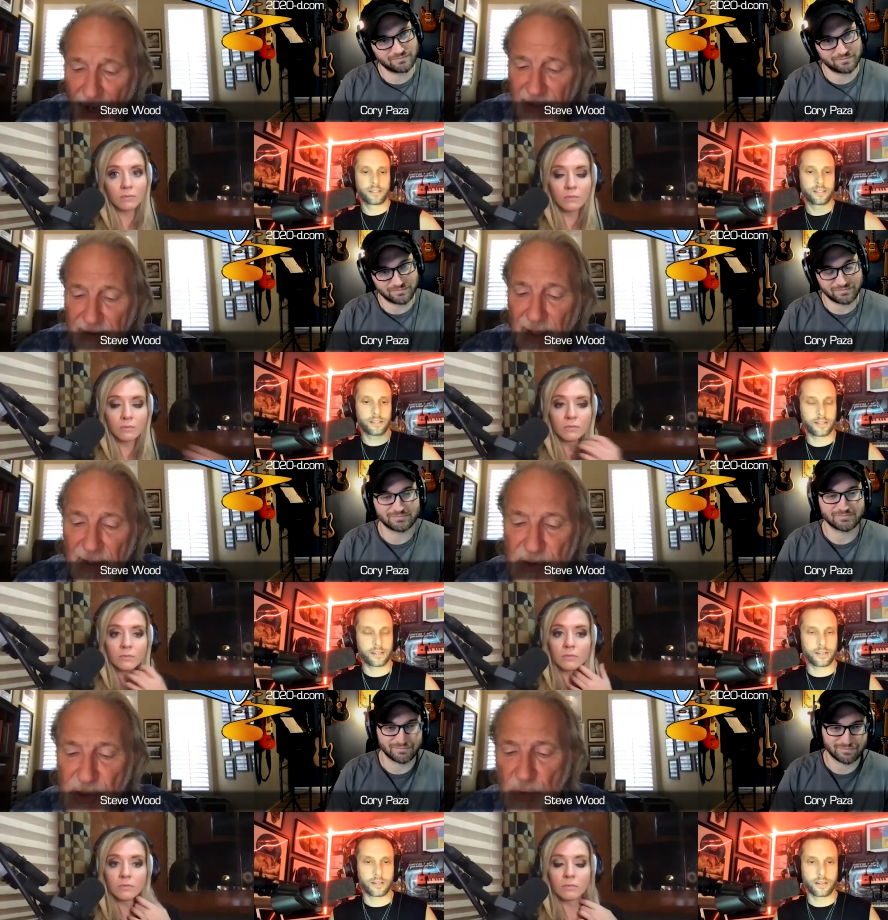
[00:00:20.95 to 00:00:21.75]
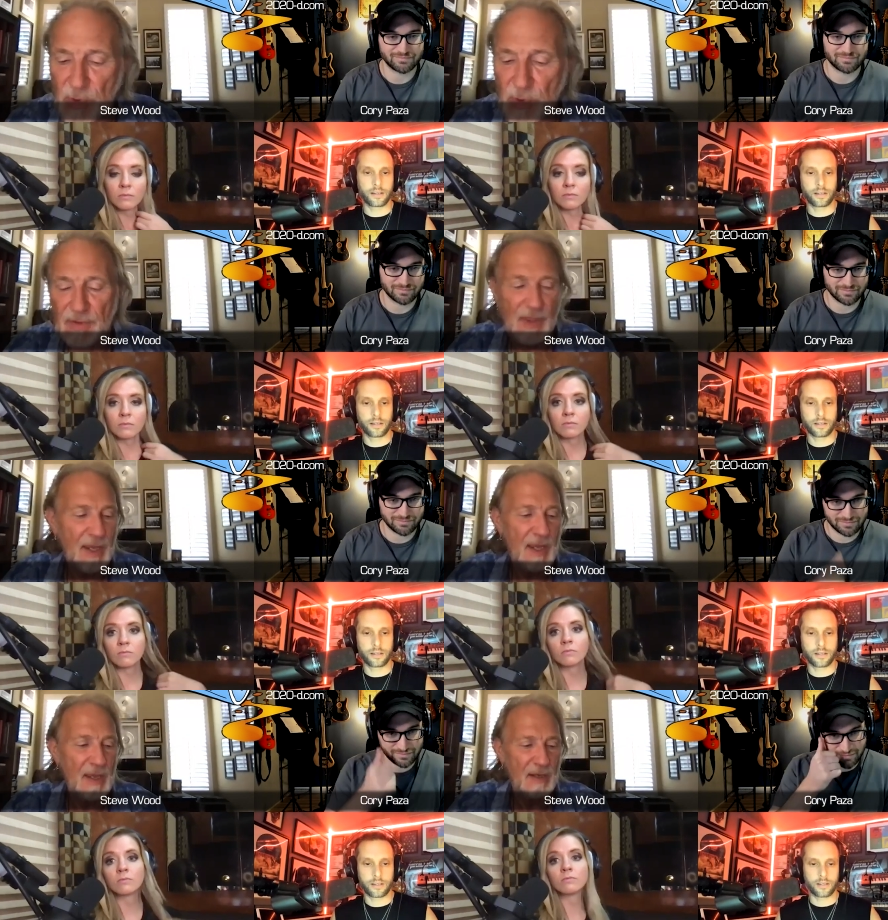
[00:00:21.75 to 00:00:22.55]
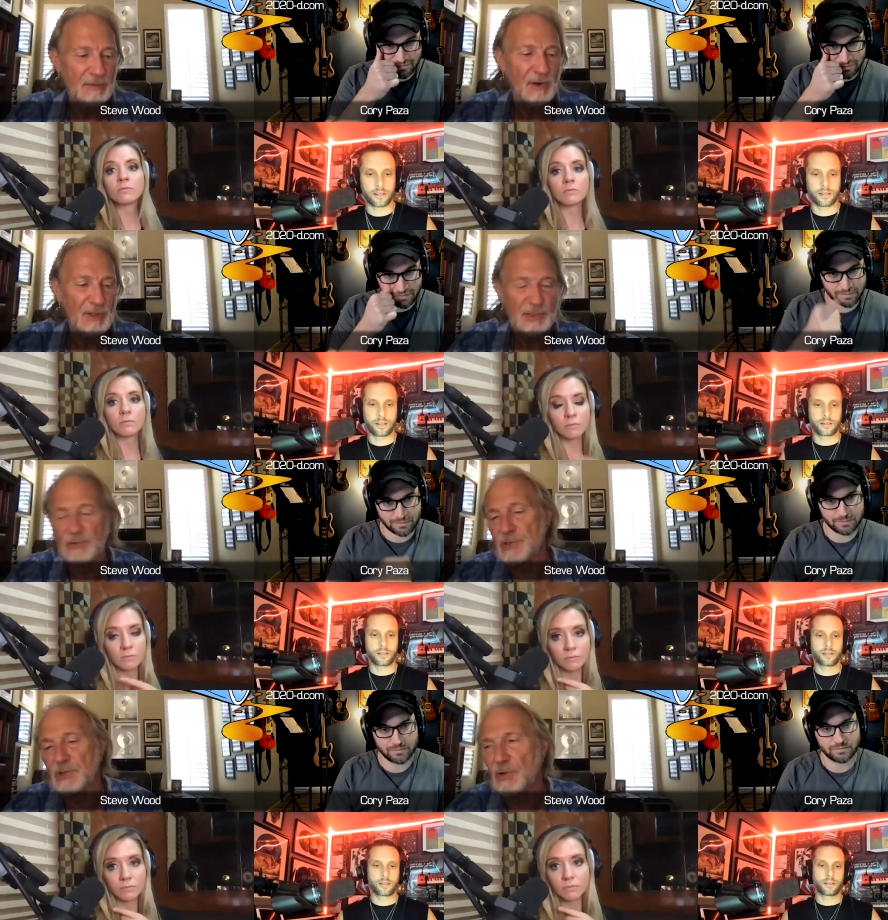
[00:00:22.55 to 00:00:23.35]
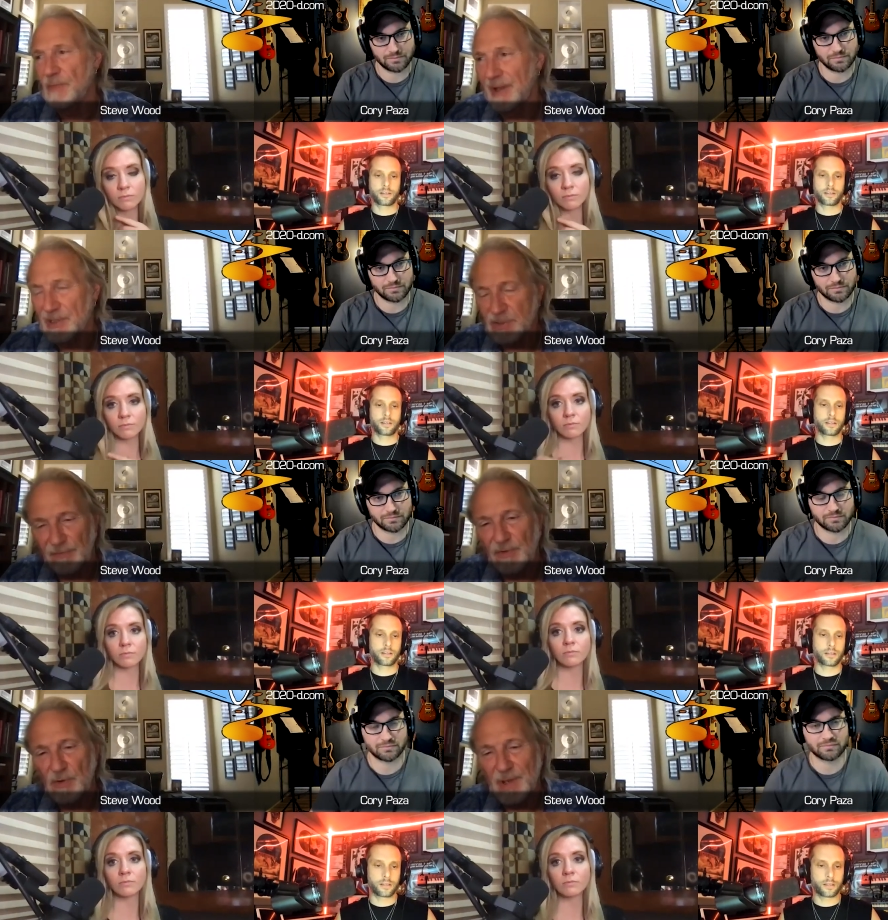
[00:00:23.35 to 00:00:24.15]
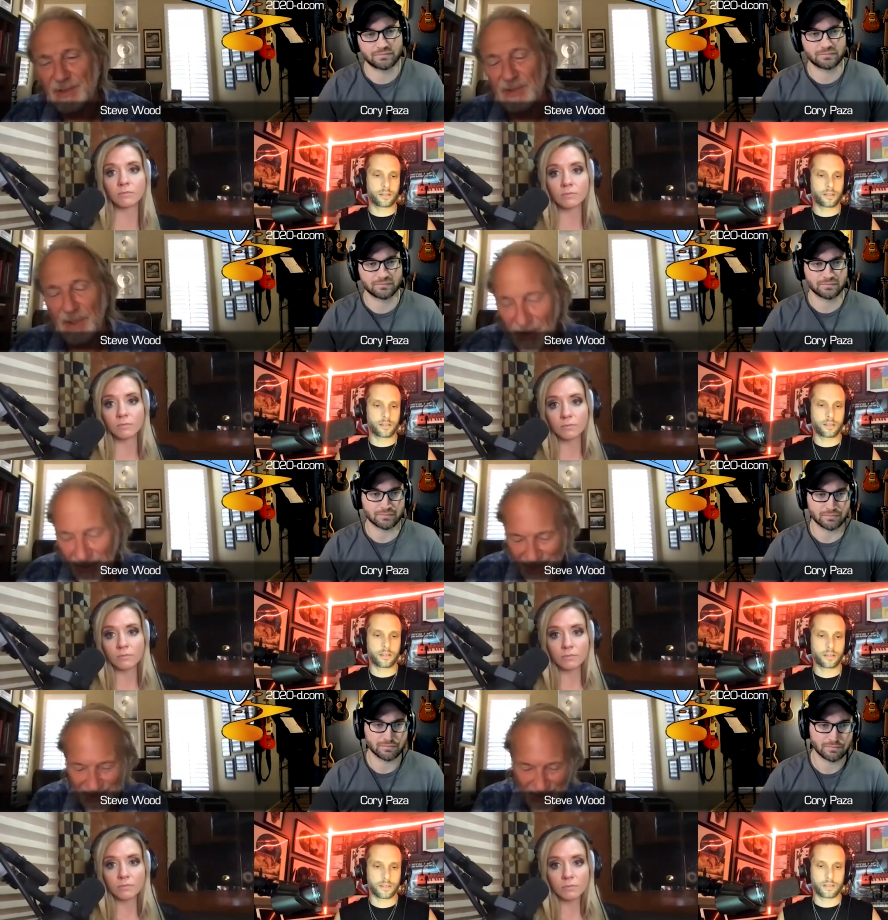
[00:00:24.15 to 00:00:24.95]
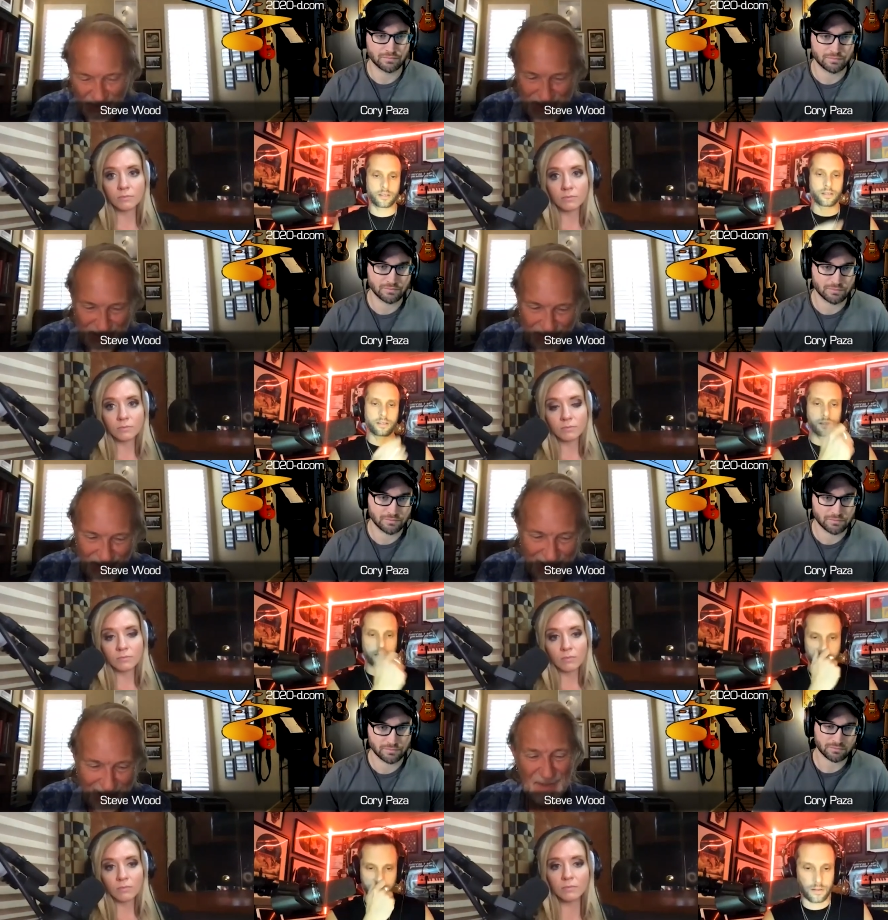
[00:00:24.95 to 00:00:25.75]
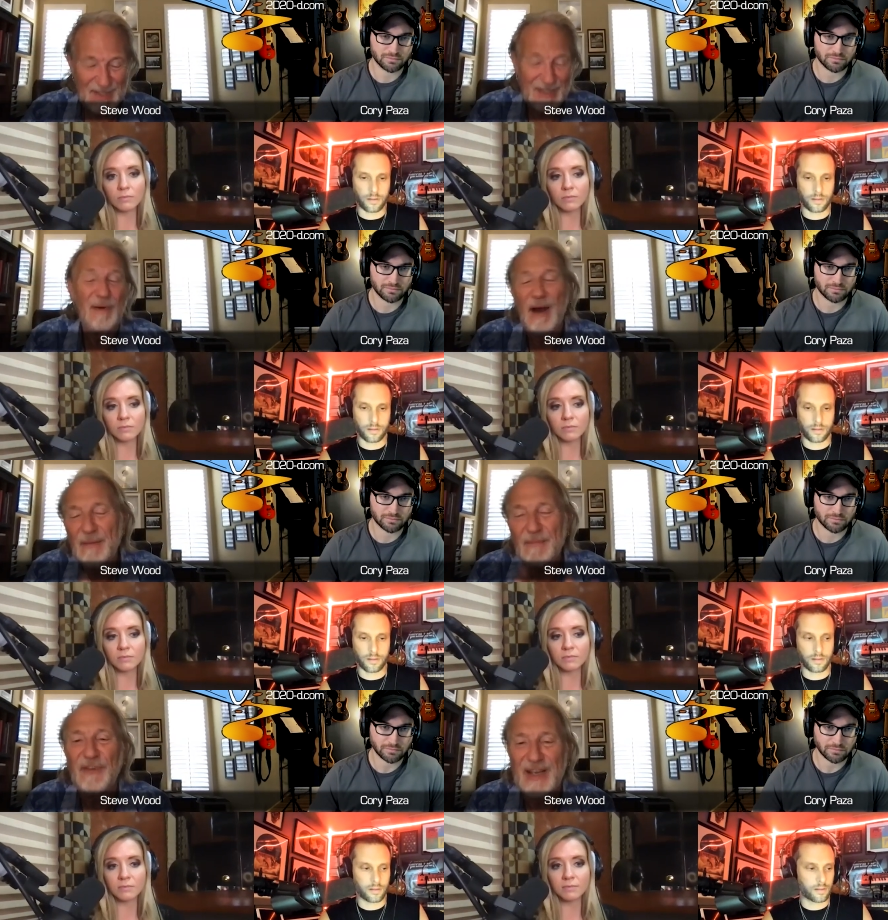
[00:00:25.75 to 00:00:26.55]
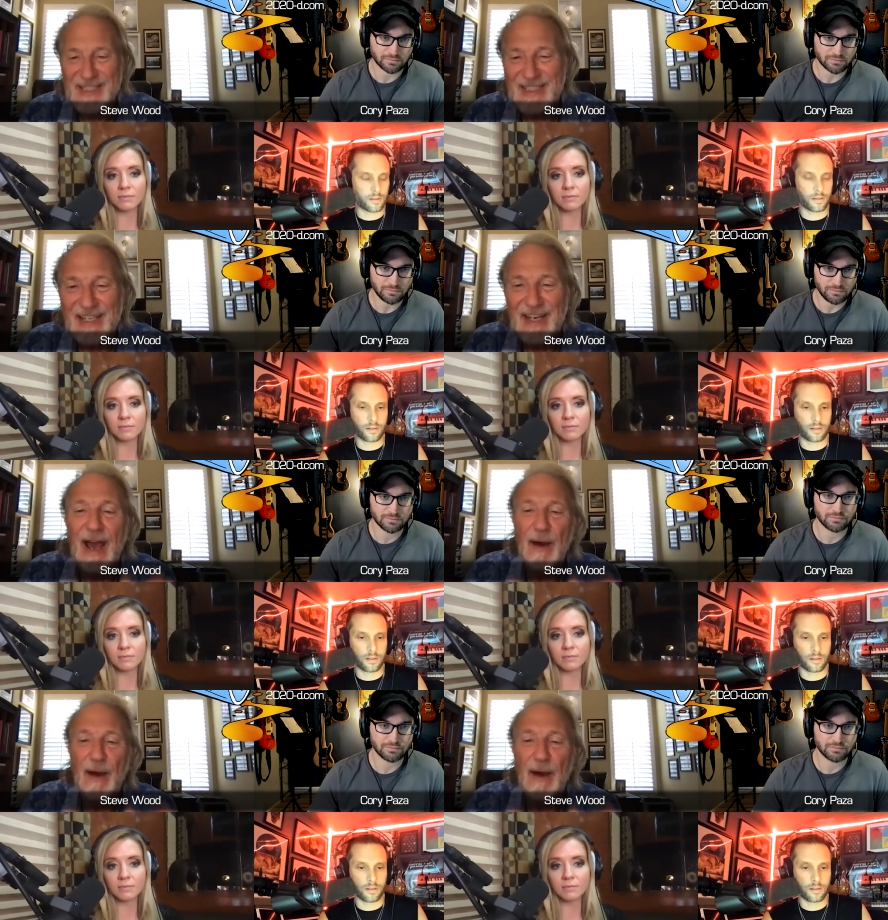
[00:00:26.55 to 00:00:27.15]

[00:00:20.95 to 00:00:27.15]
Speaker 1: I had lunch with the uh, Rolling Stones tour manager a few weeks ago, and he told me something because I'm I'm fascinated.